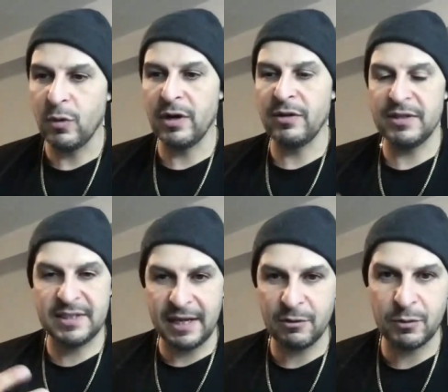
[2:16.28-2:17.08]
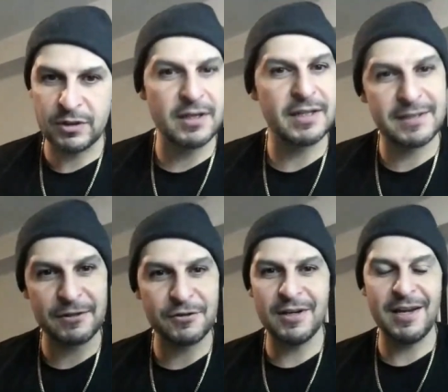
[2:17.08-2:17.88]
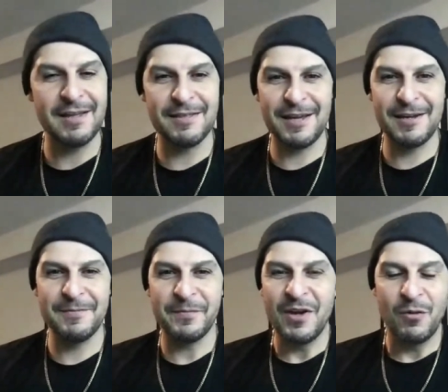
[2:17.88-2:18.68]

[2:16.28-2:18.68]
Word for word: where the sound was good etc and then